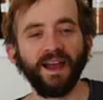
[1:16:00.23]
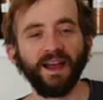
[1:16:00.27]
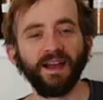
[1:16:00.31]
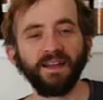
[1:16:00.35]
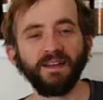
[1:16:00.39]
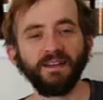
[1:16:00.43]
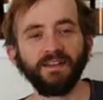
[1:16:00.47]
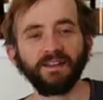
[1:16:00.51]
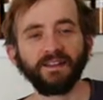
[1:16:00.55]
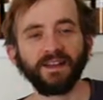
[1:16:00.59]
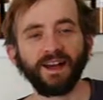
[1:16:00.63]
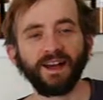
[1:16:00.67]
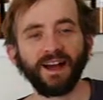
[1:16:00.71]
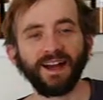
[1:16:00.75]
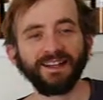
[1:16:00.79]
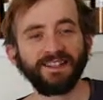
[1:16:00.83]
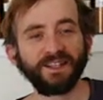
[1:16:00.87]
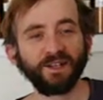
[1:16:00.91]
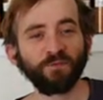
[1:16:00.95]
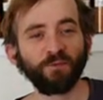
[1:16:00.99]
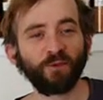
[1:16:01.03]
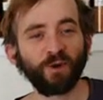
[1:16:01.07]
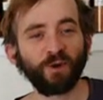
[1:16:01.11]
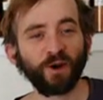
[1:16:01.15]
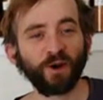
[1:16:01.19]
And I
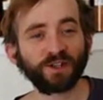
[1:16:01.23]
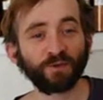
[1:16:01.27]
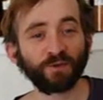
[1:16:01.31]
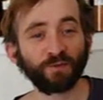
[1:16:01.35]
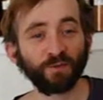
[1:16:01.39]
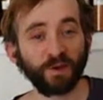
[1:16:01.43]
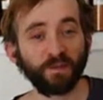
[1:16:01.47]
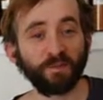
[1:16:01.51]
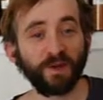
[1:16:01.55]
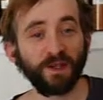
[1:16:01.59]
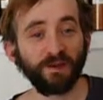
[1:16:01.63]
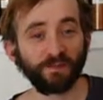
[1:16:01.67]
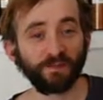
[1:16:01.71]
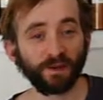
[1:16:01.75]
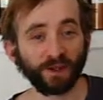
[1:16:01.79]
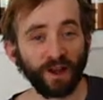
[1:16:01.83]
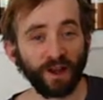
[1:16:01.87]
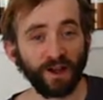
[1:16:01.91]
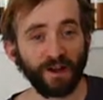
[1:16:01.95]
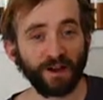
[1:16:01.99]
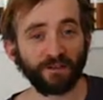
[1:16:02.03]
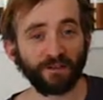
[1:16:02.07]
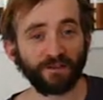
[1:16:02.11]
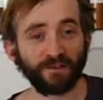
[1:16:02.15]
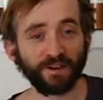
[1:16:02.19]
didn't want to rip
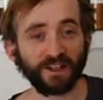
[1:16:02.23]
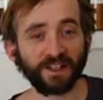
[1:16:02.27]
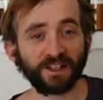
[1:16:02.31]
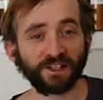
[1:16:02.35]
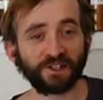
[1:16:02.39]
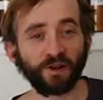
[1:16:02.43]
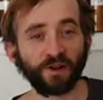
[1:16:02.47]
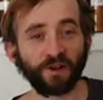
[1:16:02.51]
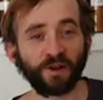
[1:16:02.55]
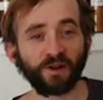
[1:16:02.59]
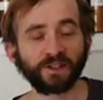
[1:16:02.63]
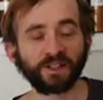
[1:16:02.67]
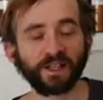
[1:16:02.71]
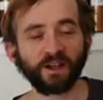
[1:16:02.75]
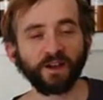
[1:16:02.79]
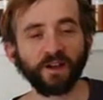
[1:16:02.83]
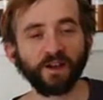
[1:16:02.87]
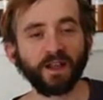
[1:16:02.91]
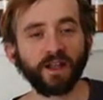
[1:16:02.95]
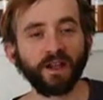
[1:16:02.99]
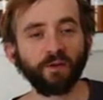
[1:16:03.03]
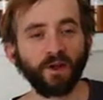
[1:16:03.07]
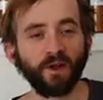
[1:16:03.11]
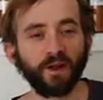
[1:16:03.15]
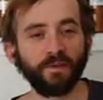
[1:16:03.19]
people off. And so I was like,
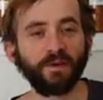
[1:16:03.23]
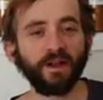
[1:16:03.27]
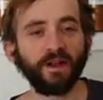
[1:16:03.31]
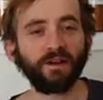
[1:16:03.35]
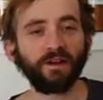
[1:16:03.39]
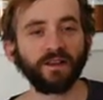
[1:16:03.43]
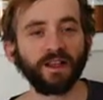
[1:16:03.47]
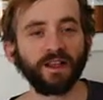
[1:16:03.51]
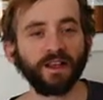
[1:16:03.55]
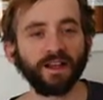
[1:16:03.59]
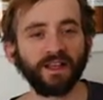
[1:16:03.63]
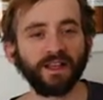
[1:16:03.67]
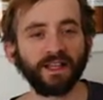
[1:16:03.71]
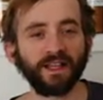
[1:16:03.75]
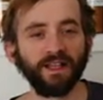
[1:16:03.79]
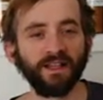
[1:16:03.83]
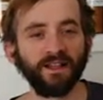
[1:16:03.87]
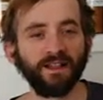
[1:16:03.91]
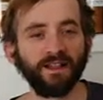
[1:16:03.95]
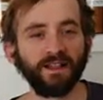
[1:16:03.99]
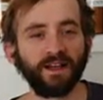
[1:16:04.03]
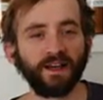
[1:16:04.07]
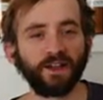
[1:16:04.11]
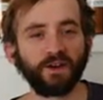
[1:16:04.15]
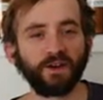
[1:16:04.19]
okay, well, I better
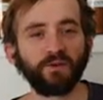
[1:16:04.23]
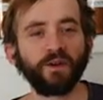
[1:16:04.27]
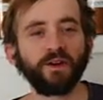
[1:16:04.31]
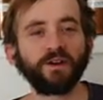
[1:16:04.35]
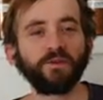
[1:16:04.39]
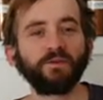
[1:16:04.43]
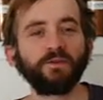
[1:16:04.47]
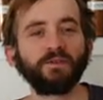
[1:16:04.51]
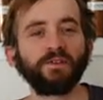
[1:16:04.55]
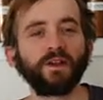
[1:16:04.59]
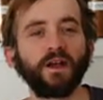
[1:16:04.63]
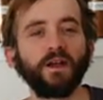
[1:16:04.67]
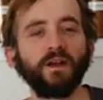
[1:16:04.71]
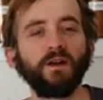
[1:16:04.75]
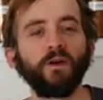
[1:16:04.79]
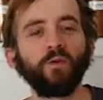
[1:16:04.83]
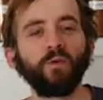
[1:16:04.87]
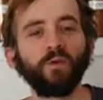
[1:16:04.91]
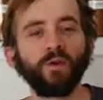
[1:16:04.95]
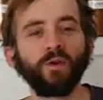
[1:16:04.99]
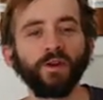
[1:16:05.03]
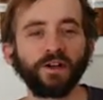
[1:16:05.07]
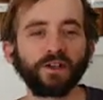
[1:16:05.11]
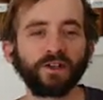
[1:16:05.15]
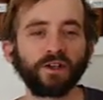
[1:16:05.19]
I
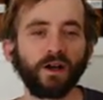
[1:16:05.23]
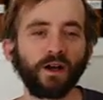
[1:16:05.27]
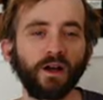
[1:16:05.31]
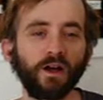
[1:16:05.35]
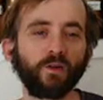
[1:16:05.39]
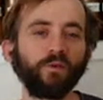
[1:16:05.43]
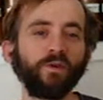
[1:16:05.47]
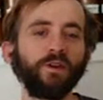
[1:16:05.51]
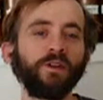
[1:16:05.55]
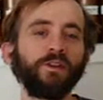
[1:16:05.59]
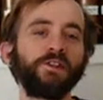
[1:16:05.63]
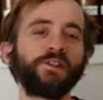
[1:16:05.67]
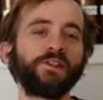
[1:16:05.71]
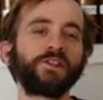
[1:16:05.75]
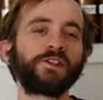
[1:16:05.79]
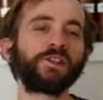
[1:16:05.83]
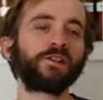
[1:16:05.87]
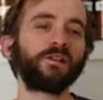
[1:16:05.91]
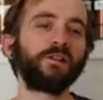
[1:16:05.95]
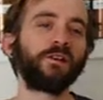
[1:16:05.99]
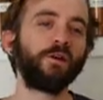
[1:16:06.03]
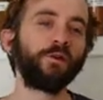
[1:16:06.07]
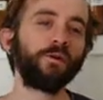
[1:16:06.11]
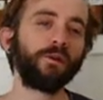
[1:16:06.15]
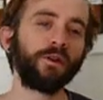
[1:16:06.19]
don't want to talk really
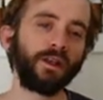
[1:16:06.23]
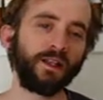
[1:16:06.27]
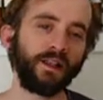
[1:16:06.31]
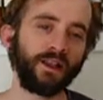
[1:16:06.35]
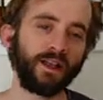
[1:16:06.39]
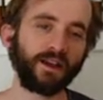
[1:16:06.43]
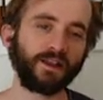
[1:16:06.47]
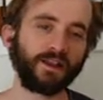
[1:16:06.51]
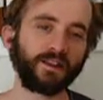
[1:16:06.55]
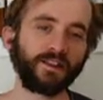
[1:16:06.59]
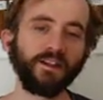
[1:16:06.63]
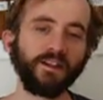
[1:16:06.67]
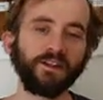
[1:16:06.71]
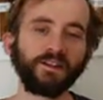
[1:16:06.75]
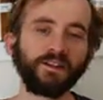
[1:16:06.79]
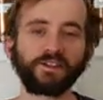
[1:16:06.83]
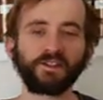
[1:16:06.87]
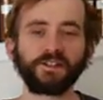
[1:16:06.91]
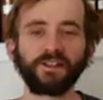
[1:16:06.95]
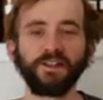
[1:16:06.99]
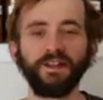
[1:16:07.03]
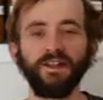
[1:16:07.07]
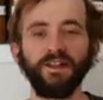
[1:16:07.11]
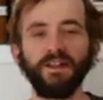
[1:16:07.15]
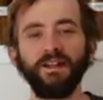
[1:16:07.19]
slowly like
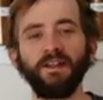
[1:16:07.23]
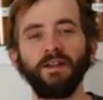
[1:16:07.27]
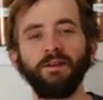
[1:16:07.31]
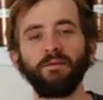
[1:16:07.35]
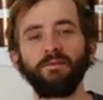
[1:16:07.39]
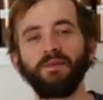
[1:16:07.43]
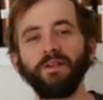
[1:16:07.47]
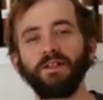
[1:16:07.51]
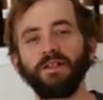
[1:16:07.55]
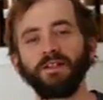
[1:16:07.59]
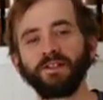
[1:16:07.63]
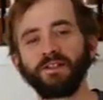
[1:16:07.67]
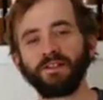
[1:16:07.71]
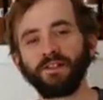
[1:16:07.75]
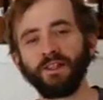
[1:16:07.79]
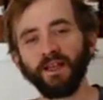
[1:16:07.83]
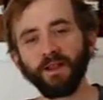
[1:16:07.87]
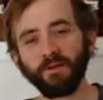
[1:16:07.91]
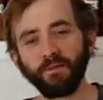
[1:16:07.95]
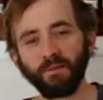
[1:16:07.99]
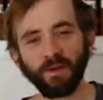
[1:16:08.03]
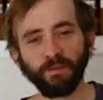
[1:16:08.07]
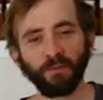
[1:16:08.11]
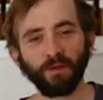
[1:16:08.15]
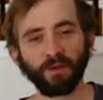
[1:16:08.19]
this, because
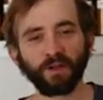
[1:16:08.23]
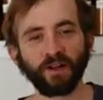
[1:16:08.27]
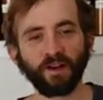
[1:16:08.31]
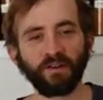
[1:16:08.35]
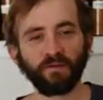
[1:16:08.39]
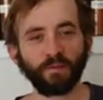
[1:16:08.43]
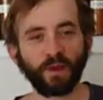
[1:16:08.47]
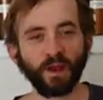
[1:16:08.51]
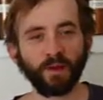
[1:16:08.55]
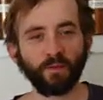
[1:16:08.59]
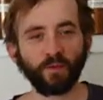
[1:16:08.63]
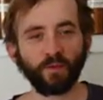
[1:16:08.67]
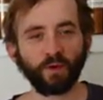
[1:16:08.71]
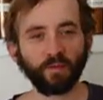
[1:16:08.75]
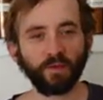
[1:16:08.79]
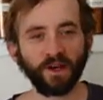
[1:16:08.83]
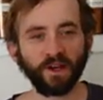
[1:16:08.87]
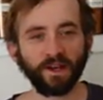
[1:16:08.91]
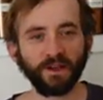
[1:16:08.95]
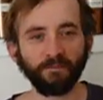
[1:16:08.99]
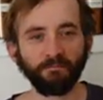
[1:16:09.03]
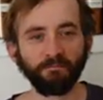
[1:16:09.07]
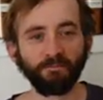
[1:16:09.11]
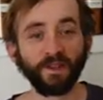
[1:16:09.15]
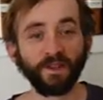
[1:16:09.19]
then people are going to have to pay more
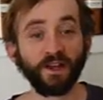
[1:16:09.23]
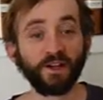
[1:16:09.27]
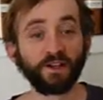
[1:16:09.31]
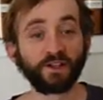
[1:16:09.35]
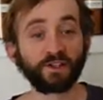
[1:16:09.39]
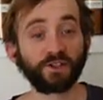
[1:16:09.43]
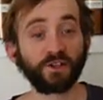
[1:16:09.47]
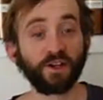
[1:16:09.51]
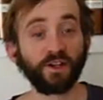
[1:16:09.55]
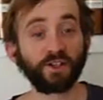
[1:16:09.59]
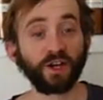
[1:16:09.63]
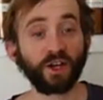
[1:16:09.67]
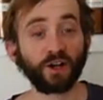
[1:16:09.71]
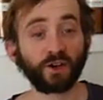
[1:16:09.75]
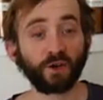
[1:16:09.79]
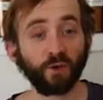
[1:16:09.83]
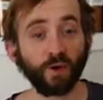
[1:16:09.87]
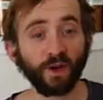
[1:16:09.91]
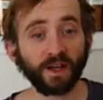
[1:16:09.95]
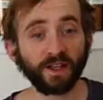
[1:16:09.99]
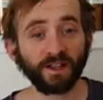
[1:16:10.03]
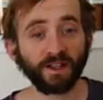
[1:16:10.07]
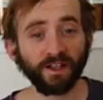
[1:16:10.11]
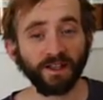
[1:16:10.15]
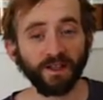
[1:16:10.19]
money. So I talk
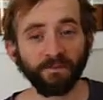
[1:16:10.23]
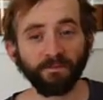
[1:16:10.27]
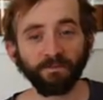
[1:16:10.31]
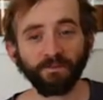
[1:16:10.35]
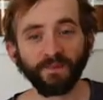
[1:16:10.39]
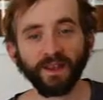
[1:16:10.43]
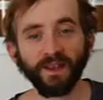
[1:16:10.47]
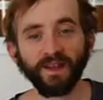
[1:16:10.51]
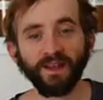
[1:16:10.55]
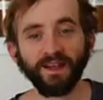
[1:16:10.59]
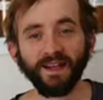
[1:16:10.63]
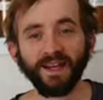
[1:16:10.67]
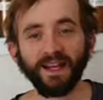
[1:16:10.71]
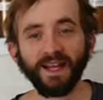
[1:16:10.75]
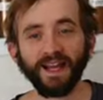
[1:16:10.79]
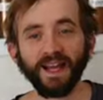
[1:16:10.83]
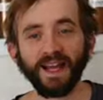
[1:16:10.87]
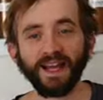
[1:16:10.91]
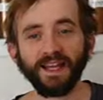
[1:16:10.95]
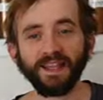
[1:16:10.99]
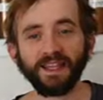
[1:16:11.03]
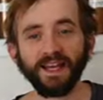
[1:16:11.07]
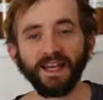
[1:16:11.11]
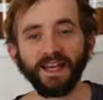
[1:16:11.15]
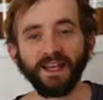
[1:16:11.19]
quickly.
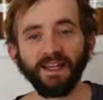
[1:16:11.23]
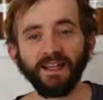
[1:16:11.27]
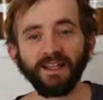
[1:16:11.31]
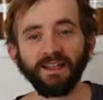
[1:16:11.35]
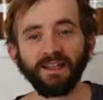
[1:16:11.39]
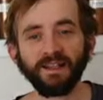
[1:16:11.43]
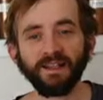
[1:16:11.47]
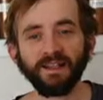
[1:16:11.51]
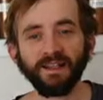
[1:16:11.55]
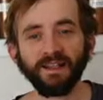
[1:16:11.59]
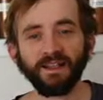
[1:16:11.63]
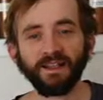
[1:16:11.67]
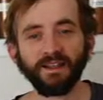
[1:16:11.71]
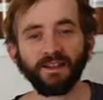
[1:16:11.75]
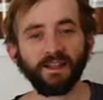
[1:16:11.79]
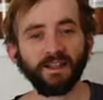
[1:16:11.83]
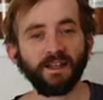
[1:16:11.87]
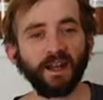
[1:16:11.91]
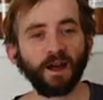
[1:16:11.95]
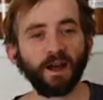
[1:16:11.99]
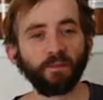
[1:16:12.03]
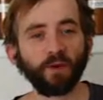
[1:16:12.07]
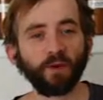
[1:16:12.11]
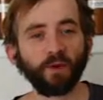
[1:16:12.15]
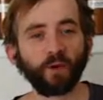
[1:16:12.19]
And then
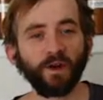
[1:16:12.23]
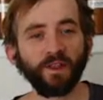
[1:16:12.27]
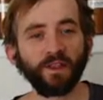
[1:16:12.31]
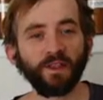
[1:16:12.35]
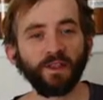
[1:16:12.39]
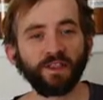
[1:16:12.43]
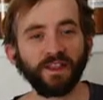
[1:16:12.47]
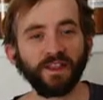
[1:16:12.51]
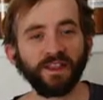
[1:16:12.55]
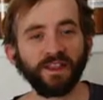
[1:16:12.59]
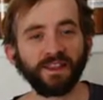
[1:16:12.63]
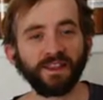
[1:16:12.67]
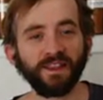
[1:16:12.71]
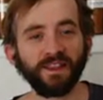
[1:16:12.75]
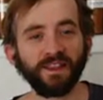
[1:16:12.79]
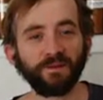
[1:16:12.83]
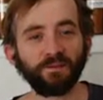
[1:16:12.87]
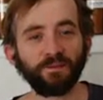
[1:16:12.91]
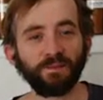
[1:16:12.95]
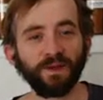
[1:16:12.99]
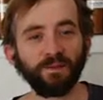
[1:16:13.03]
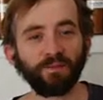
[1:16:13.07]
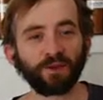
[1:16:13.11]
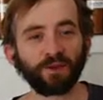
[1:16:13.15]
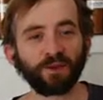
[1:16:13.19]
the number one thing
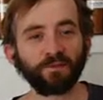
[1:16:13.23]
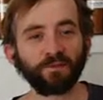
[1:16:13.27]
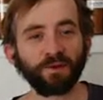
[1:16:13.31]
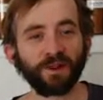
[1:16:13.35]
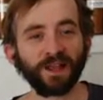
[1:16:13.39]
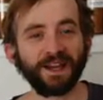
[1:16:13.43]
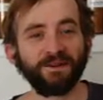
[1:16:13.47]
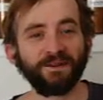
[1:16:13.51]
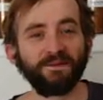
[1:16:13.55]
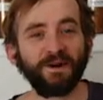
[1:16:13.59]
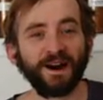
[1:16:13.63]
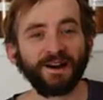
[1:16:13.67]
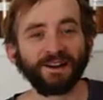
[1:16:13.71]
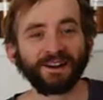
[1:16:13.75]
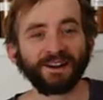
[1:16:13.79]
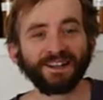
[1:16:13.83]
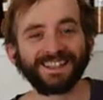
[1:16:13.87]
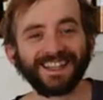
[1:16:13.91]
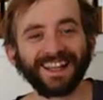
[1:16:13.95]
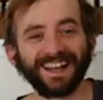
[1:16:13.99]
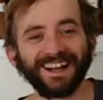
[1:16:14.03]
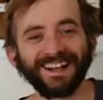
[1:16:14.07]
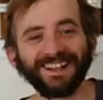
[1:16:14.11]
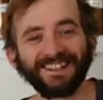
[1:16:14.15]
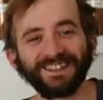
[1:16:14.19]
that people complain about
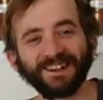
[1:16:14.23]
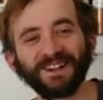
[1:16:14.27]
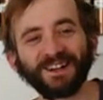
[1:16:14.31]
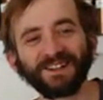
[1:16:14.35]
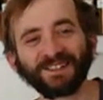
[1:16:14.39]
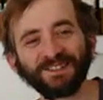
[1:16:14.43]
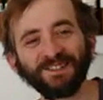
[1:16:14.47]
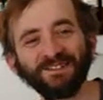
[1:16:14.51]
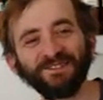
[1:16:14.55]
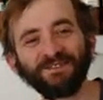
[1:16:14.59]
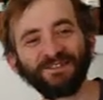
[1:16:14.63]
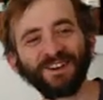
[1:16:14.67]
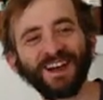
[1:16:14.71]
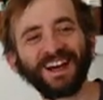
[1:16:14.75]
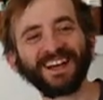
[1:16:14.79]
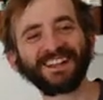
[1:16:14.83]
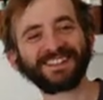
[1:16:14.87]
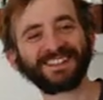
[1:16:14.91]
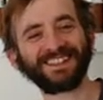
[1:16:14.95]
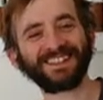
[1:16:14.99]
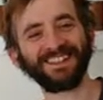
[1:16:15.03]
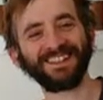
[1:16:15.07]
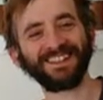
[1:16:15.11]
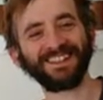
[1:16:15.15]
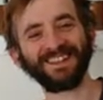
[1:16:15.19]
is that I talk too
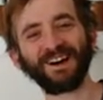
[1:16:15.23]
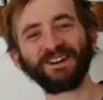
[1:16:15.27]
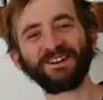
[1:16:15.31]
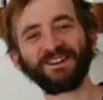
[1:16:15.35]
fast in the